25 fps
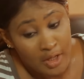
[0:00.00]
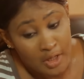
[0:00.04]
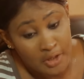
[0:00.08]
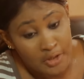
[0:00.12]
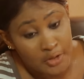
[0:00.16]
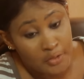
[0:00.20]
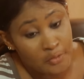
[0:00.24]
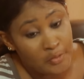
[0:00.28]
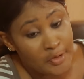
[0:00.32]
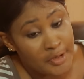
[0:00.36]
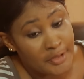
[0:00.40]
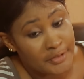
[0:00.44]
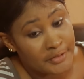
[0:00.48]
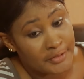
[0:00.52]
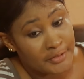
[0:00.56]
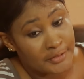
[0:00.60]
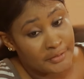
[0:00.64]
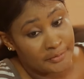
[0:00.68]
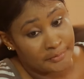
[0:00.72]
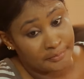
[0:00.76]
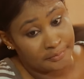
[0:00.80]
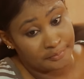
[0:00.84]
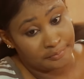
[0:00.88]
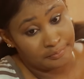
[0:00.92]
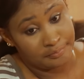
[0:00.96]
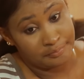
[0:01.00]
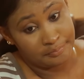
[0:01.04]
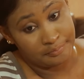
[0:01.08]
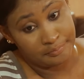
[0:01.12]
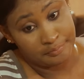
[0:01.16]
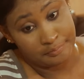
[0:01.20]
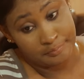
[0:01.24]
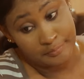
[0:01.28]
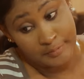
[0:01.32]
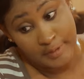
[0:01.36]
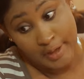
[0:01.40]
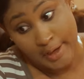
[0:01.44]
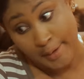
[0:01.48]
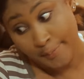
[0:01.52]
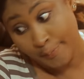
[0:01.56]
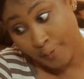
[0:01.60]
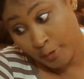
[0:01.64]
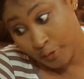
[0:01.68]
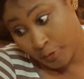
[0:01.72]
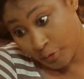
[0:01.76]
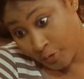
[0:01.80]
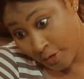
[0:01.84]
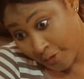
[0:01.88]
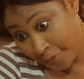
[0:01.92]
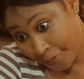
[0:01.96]
Anyways, I
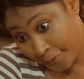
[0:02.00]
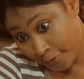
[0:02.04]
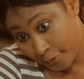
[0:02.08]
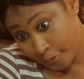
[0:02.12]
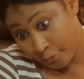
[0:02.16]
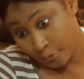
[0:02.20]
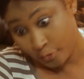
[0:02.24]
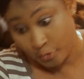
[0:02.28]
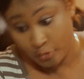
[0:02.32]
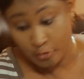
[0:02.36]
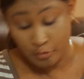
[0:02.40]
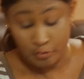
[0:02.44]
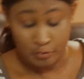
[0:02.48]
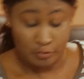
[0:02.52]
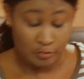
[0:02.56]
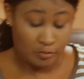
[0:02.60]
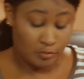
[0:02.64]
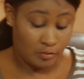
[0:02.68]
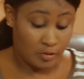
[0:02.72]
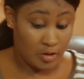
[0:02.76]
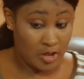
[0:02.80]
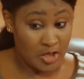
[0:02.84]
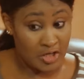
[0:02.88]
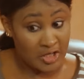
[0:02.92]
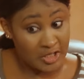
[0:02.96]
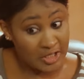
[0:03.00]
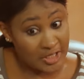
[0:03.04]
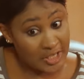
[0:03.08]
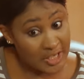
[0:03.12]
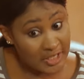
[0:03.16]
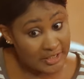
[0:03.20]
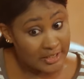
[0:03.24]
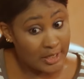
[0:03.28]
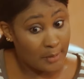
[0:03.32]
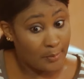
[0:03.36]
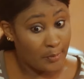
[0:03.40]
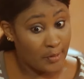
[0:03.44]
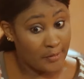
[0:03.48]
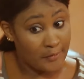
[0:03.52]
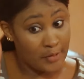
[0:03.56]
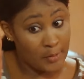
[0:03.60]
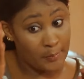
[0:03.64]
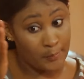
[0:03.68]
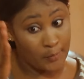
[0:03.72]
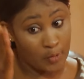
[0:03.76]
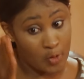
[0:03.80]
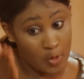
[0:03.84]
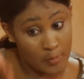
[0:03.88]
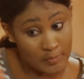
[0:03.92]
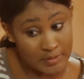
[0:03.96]
bought you a phone too, in case a
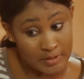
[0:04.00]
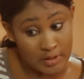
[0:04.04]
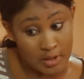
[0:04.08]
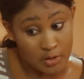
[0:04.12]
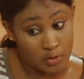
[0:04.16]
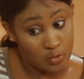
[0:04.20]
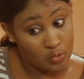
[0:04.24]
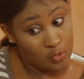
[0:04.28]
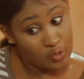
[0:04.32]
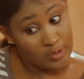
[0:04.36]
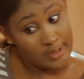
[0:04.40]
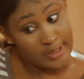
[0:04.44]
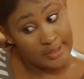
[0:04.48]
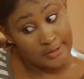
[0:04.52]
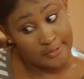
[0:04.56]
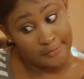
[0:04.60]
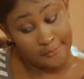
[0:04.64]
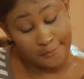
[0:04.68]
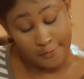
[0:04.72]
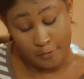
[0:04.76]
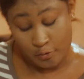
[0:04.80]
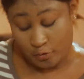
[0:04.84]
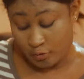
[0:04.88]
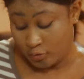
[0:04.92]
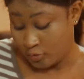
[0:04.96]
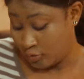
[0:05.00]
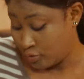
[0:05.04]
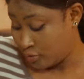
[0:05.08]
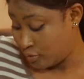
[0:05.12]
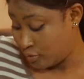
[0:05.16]
boyfriend comes here to collect the phone.